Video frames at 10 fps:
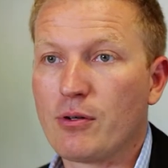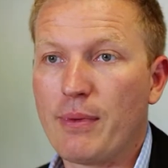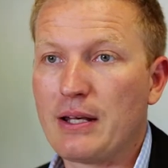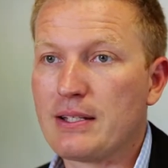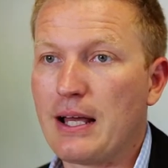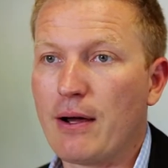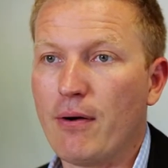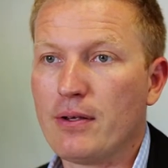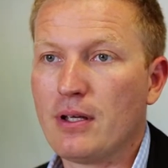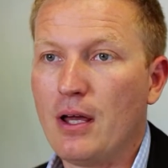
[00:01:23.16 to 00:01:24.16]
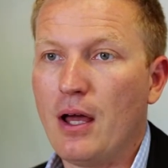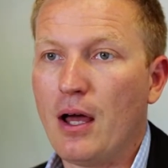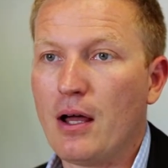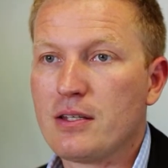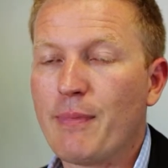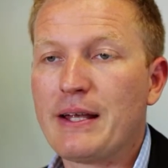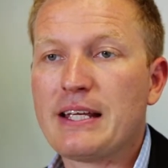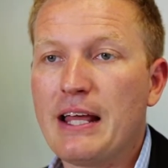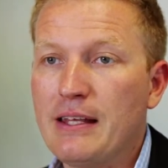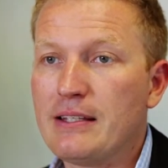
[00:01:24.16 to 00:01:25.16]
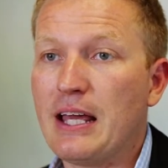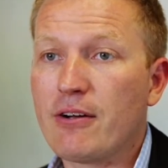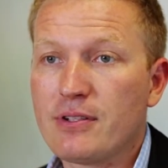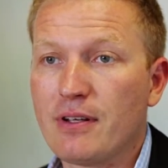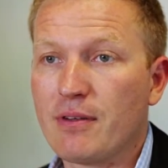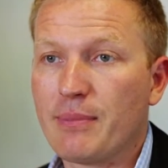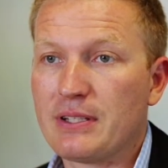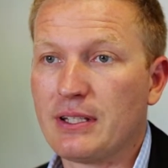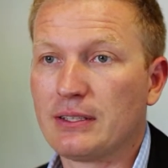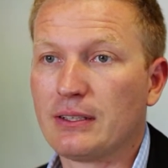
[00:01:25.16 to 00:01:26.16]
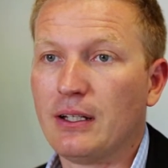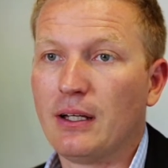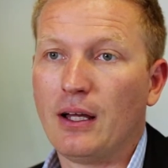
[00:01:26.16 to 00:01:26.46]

tremendous hours to maintain the integrity of the business.